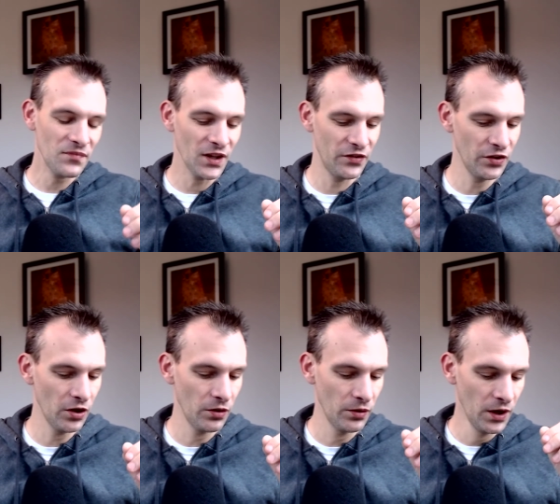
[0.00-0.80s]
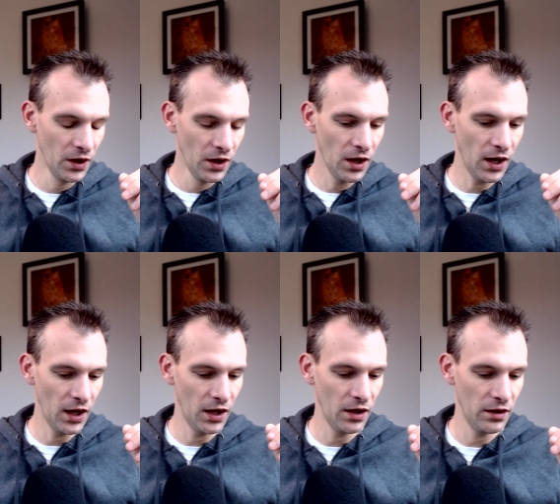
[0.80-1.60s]
So
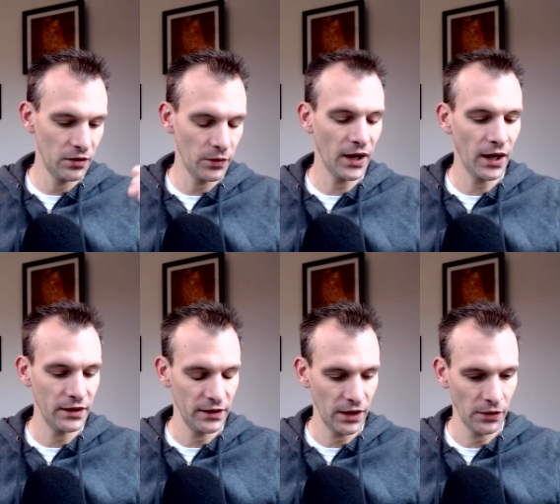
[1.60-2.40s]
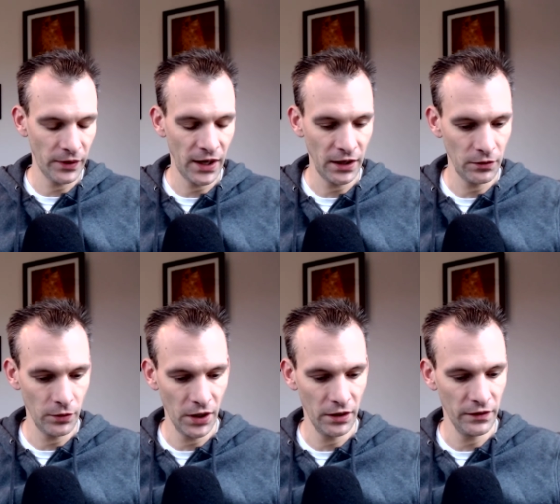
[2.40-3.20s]
uh, the way I did, I ran it
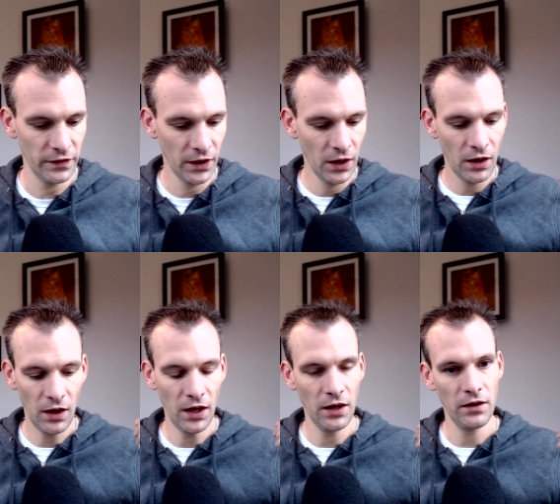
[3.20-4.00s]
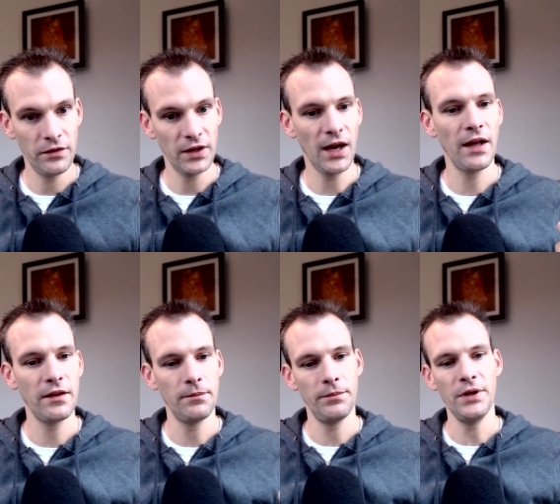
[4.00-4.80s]
was uh, the guy
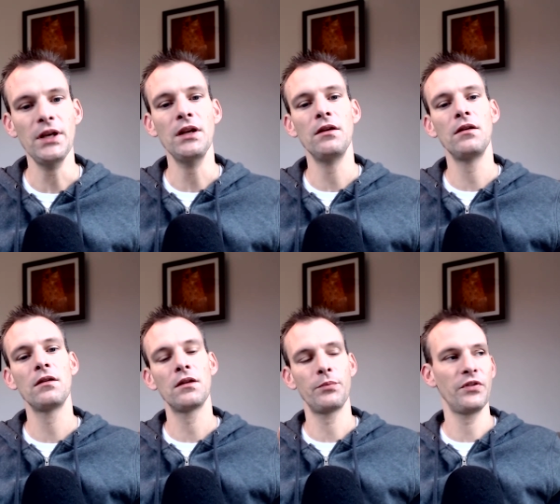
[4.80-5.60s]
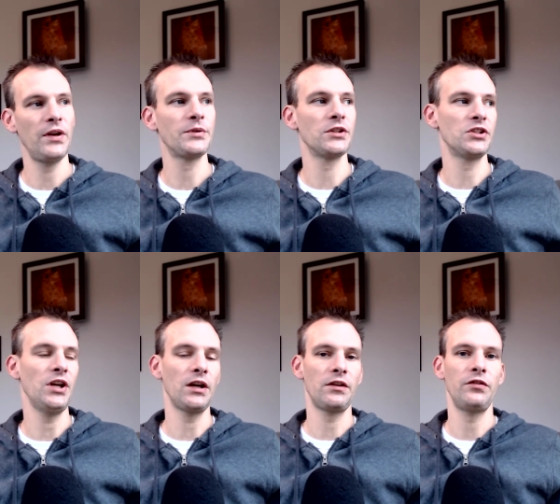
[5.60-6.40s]
that beat the perception
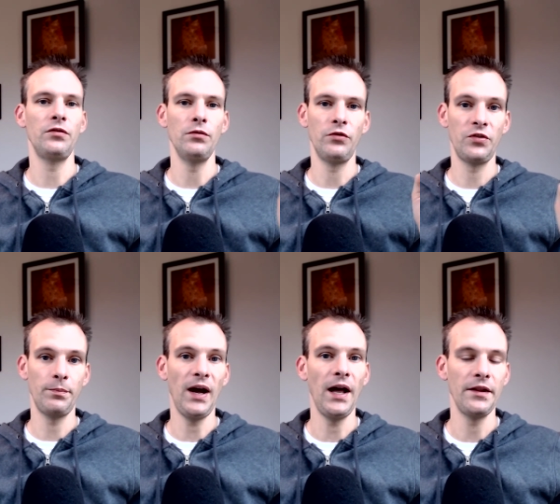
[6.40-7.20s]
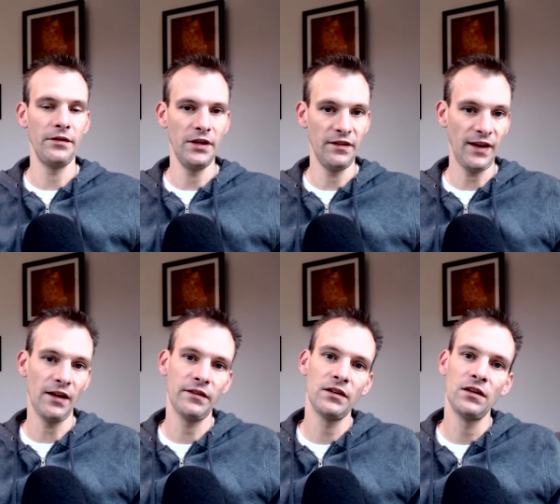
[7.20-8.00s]
check to spot the
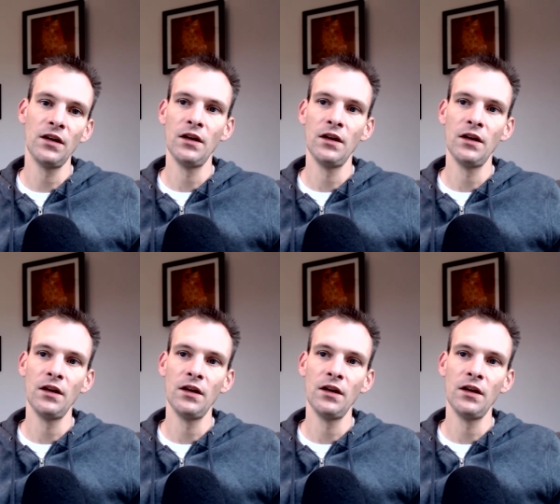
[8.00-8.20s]
assassin